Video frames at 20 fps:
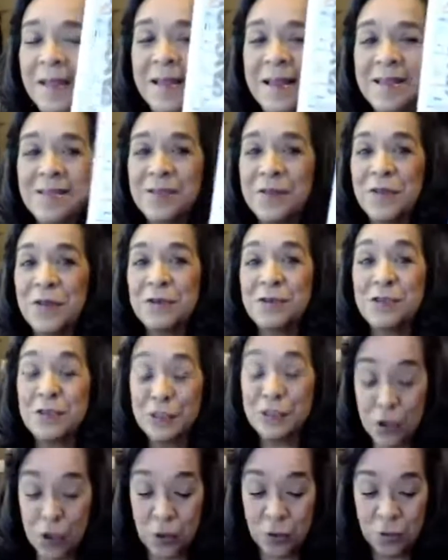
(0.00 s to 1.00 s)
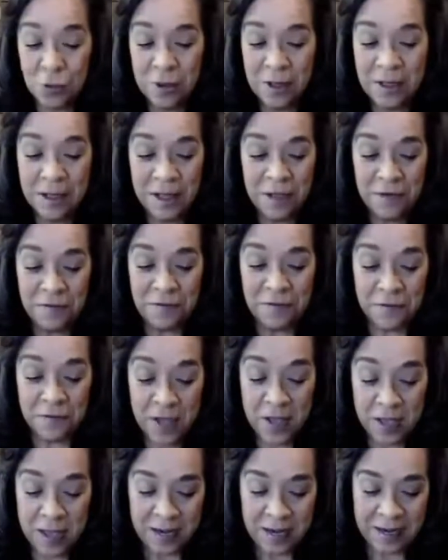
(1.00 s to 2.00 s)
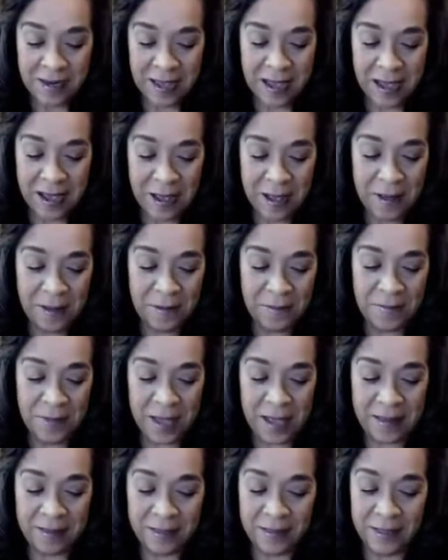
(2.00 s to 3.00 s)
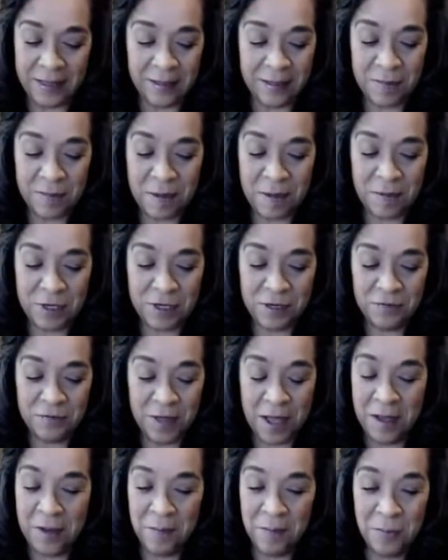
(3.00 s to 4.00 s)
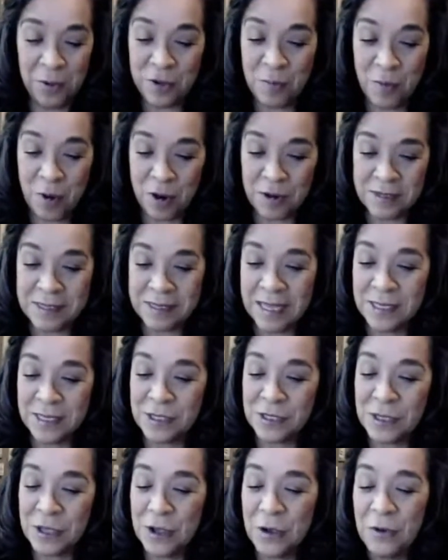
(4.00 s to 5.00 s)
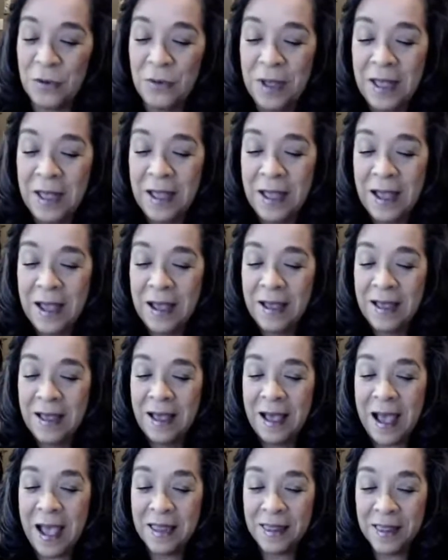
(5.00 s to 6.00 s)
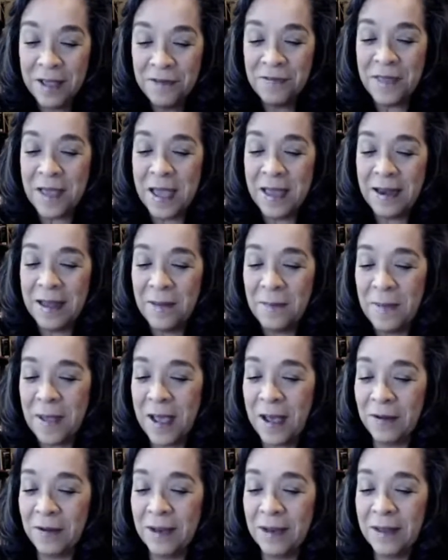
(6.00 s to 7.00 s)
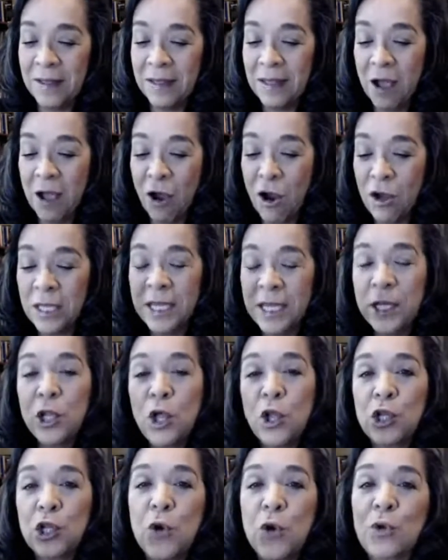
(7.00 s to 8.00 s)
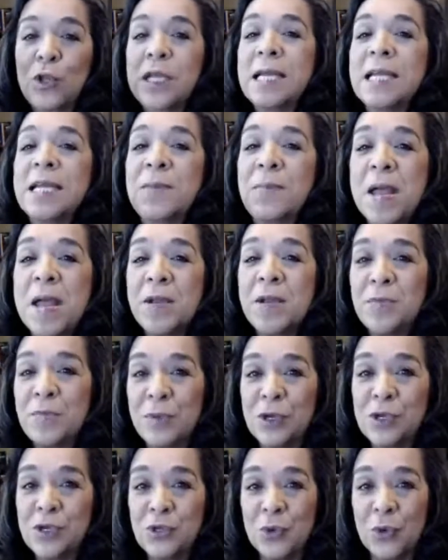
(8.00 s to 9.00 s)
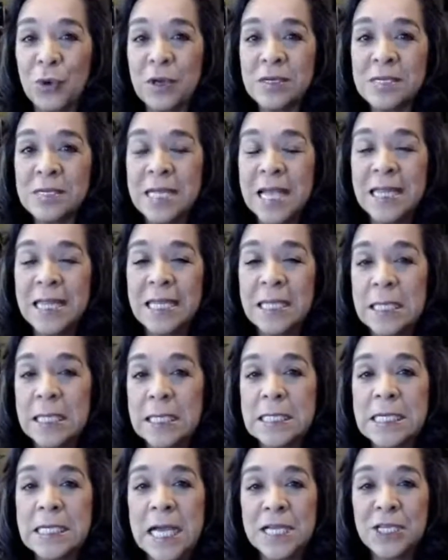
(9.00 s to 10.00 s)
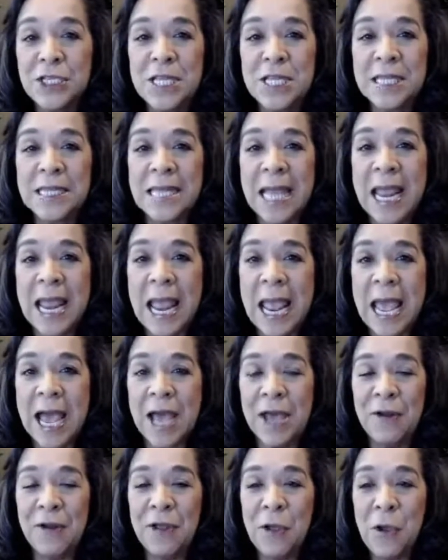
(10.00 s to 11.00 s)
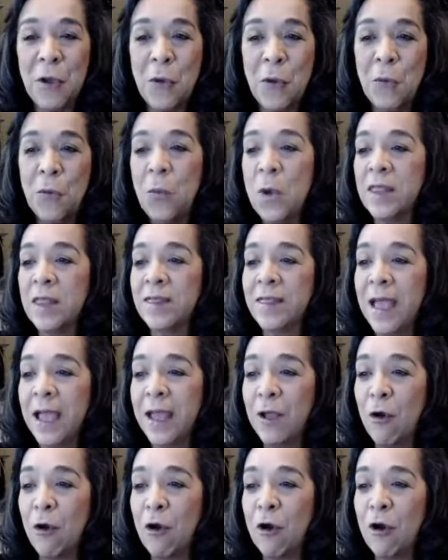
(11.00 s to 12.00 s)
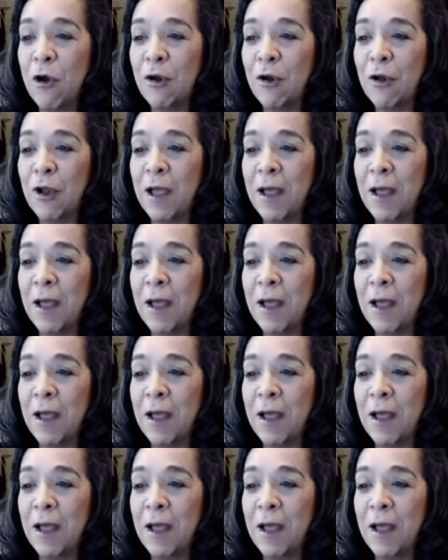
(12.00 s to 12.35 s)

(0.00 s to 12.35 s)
So they're so fun, little commemorative bookmarks. And so I love that about our little local independent bookstores, the little touch that they add when they are,